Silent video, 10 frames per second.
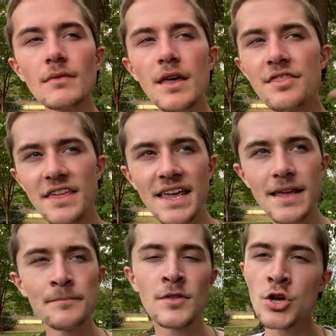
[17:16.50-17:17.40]

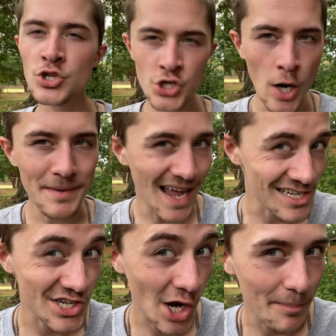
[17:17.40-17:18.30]
the Sharpie
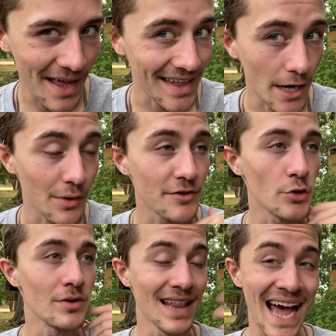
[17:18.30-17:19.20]
S Gel pen that I
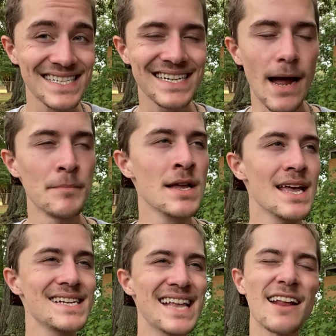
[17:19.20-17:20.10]
reviewed last time,
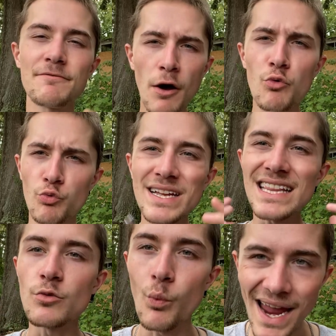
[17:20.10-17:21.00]
is that it felt
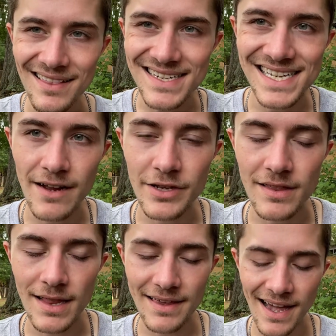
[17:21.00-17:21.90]
really weightless and
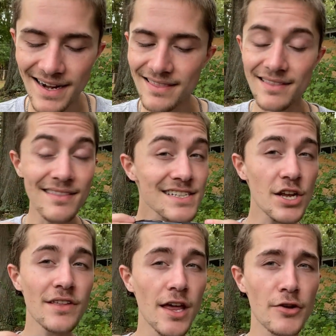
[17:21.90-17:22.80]
everything like that kind of thing. This,
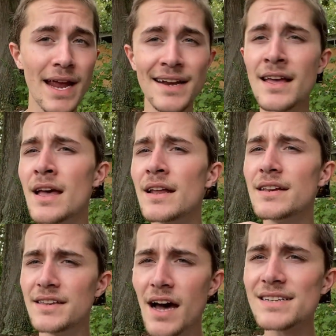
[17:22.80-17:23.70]
on the other hand,
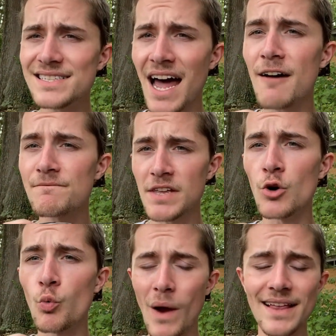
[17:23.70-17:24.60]
does not
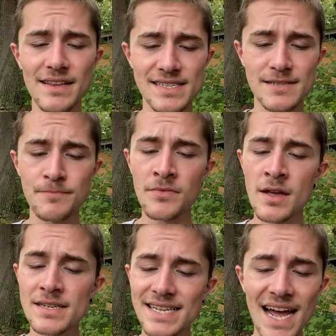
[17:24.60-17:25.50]
feel weightless.
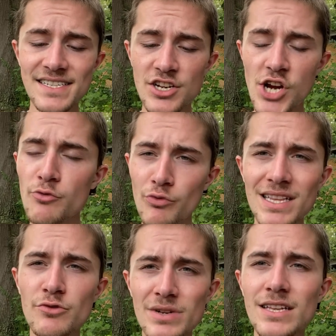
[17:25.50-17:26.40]
So as such, I
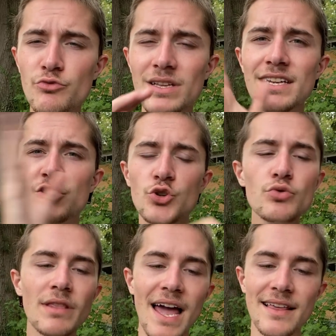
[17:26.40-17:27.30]
really, really, really
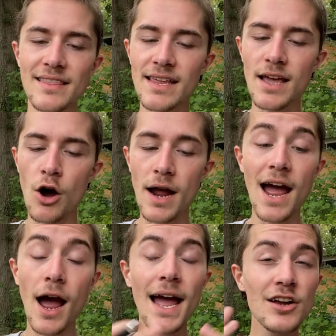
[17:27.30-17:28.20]
do like
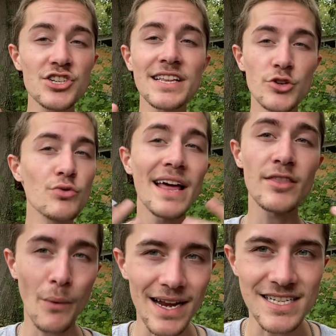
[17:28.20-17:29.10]
I actually do like
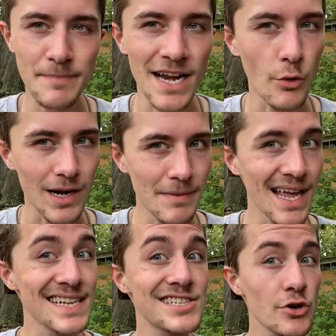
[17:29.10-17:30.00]
the weight of this pen quite a bit.
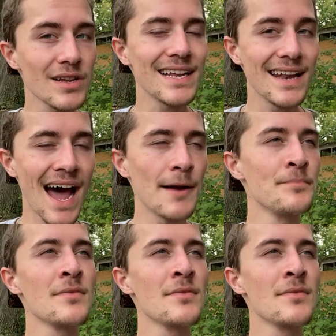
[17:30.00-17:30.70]
It's certainly not